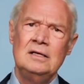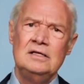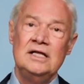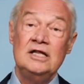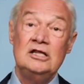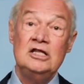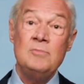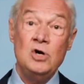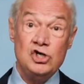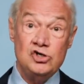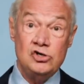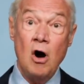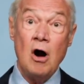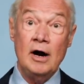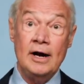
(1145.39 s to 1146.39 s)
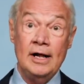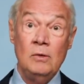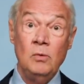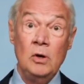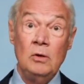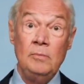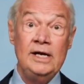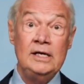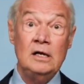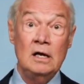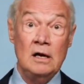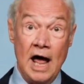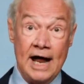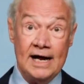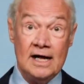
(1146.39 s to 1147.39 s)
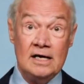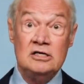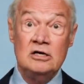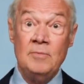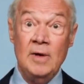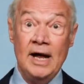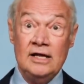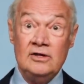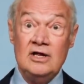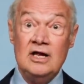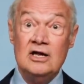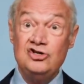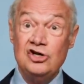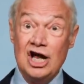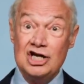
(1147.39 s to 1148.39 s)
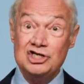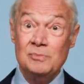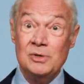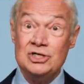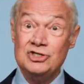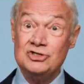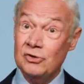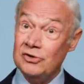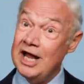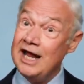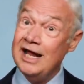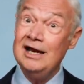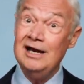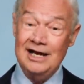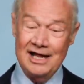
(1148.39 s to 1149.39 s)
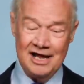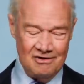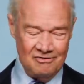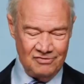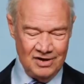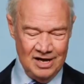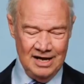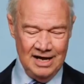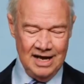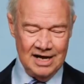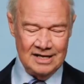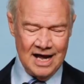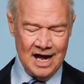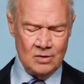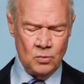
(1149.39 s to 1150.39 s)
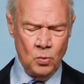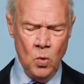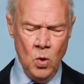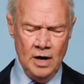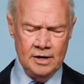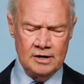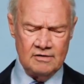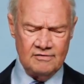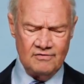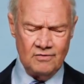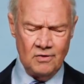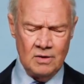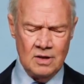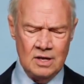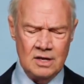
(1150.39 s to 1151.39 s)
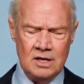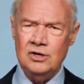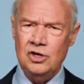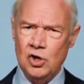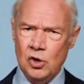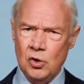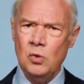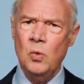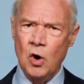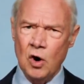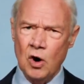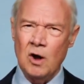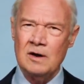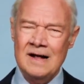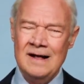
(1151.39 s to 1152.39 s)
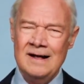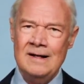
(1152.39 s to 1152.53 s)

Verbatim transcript: that the majority will be delighted to make the adjustments so they can live in that wonderful new world.